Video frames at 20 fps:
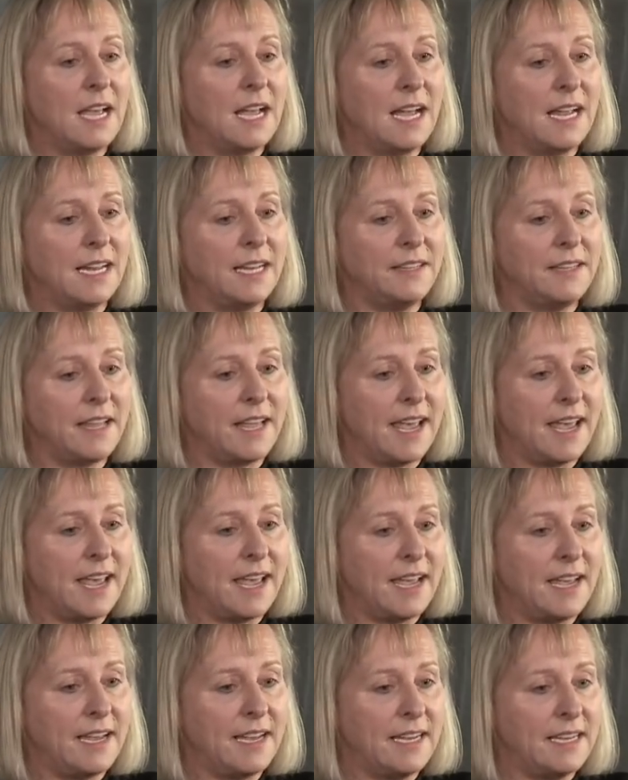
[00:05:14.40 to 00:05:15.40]
And
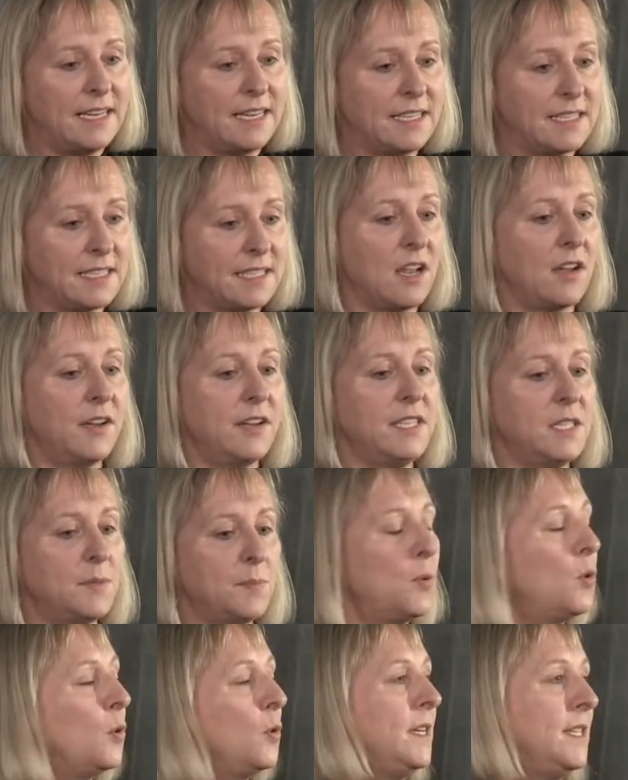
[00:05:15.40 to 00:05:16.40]
there it assigns
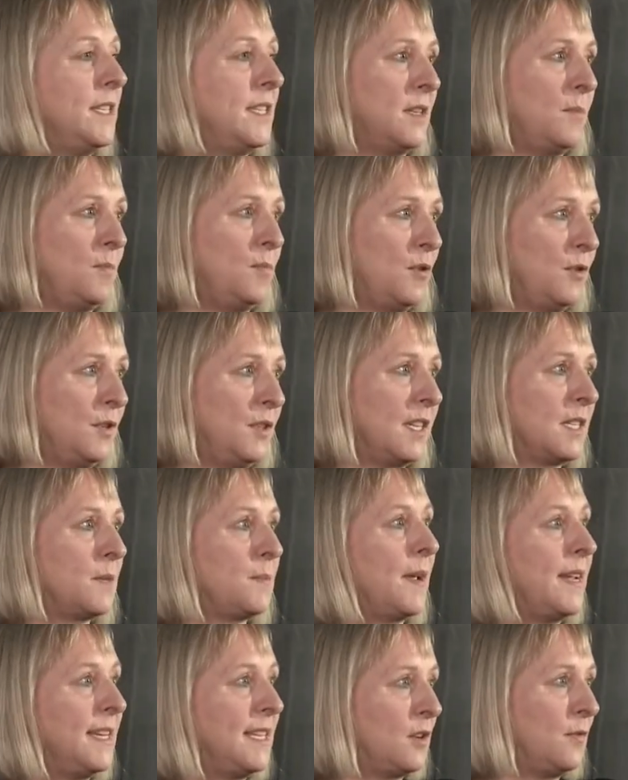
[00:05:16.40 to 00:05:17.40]
points to products
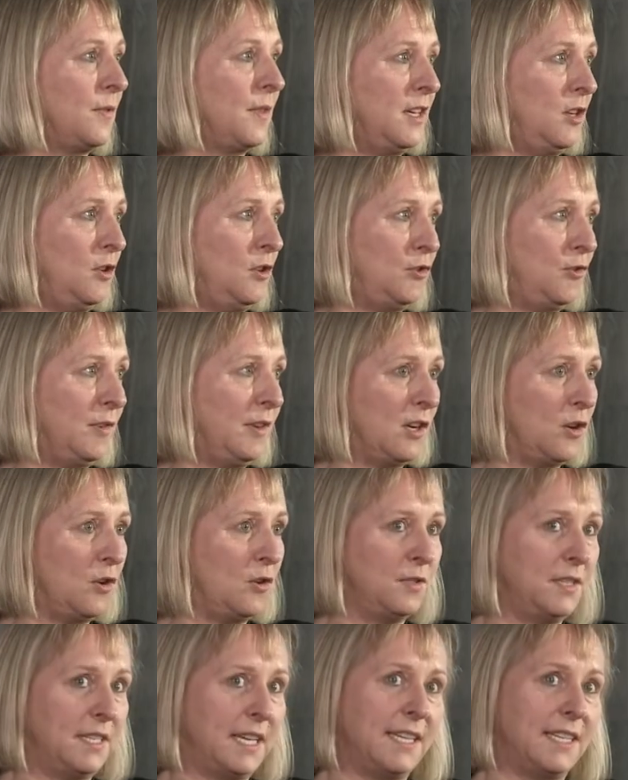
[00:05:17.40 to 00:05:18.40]
based on their nutrient
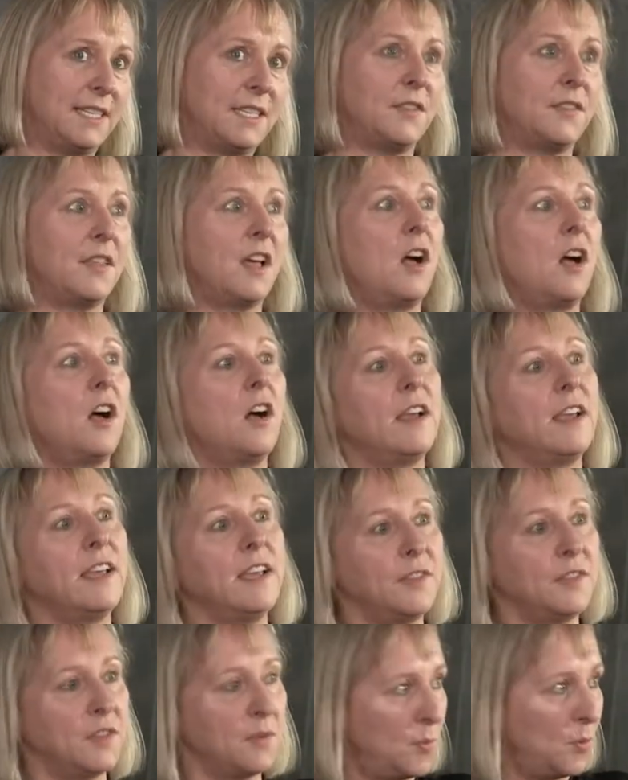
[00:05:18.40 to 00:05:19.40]
content. So the
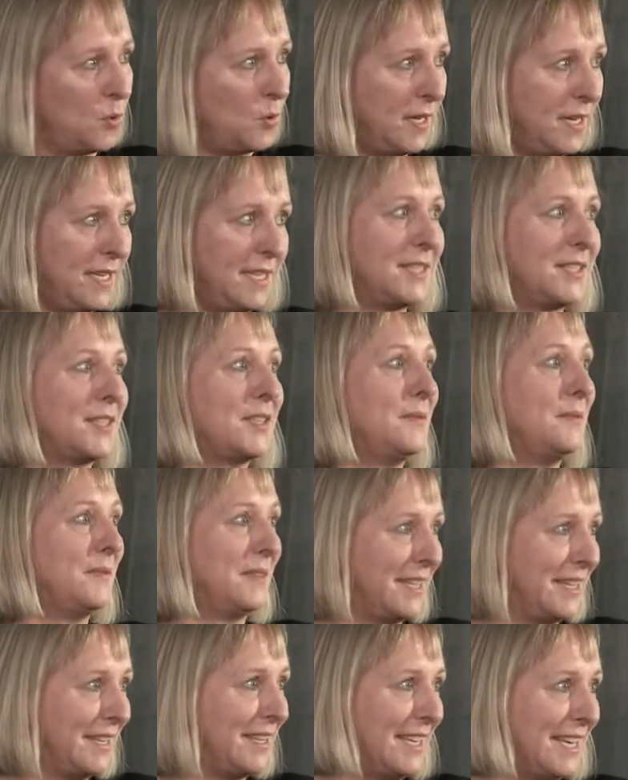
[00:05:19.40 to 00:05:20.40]
higher the points, the
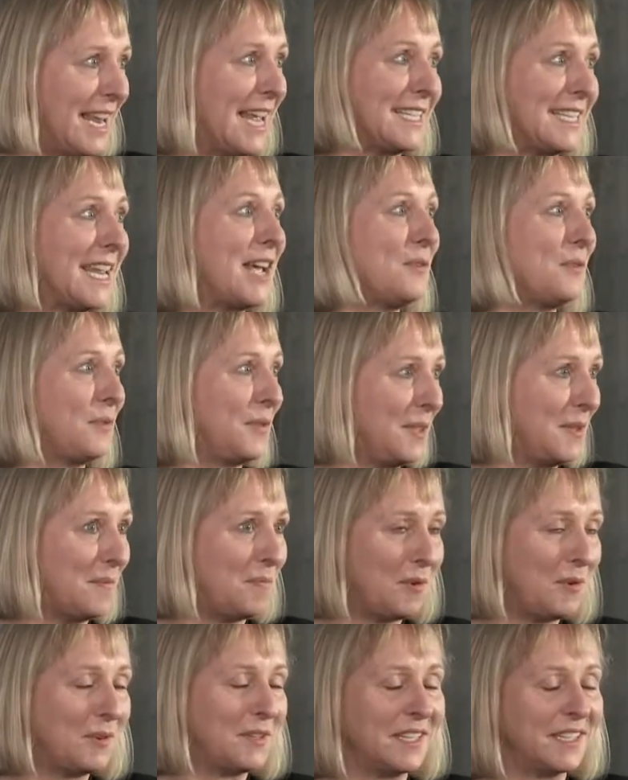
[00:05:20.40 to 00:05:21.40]
less healthy the
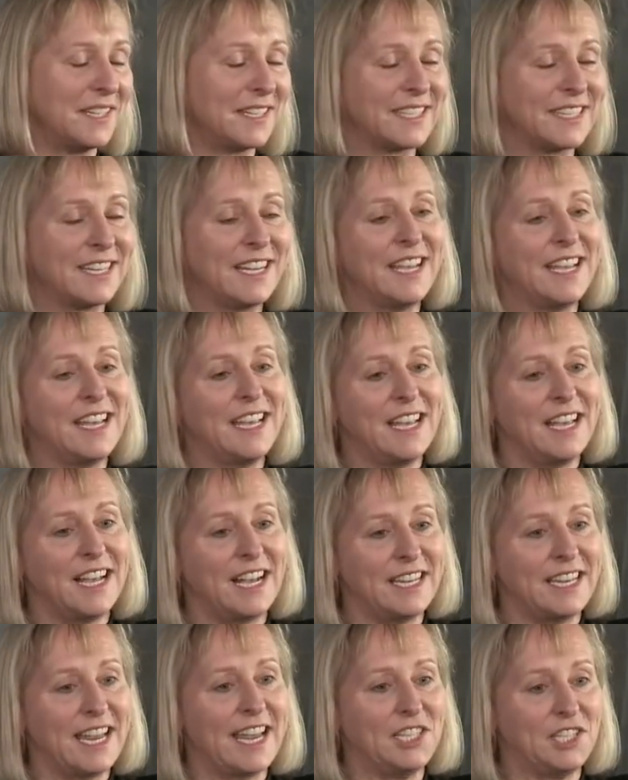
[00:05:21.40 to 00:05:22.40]
product.
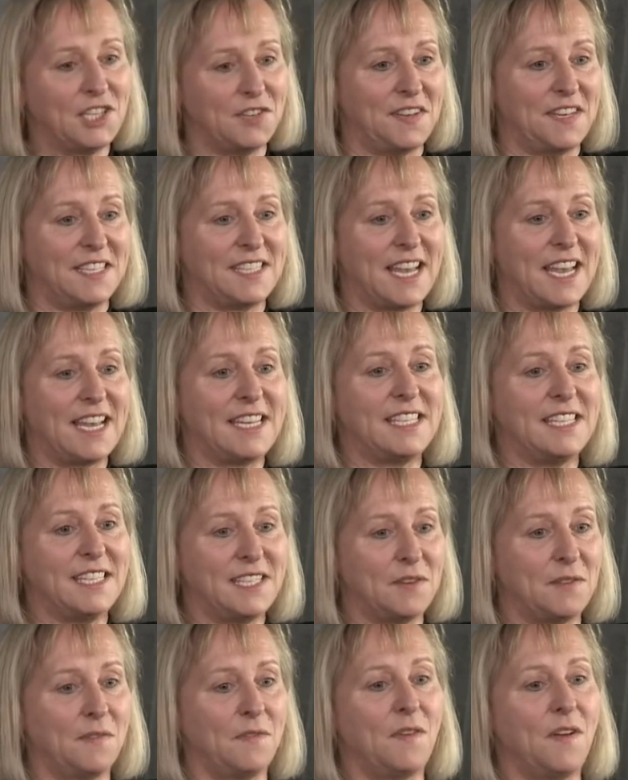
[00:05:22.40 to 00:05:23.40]
And HFSS is
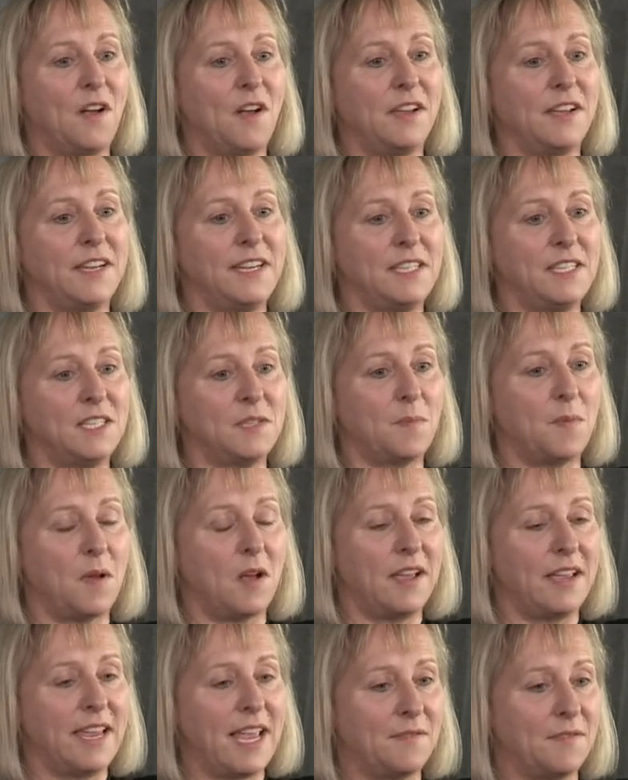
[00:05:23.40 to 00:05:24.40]
defined
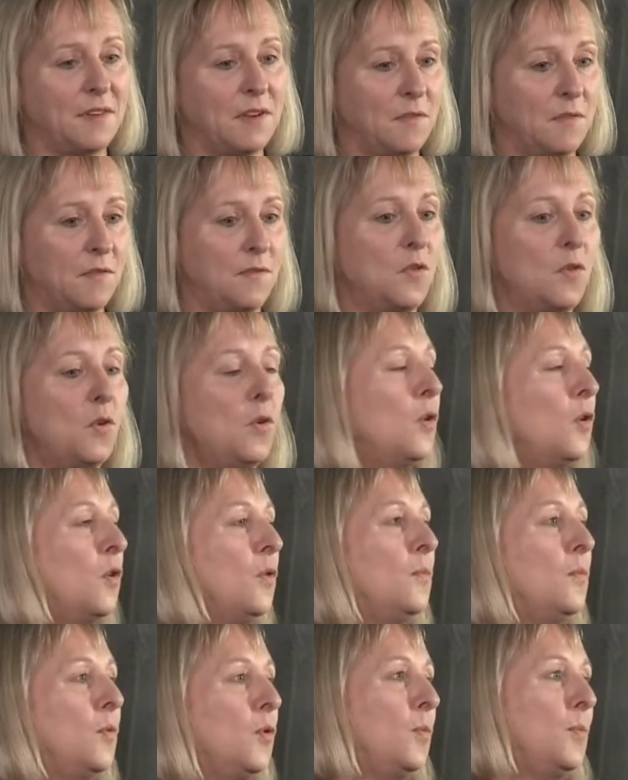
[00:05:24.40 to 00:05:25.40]
by having 4 or
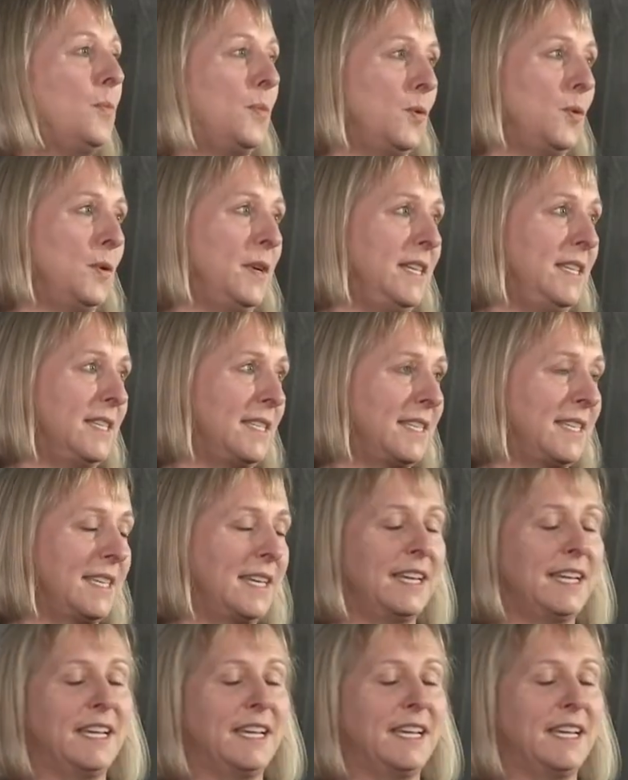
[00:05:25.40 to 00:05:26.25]
more points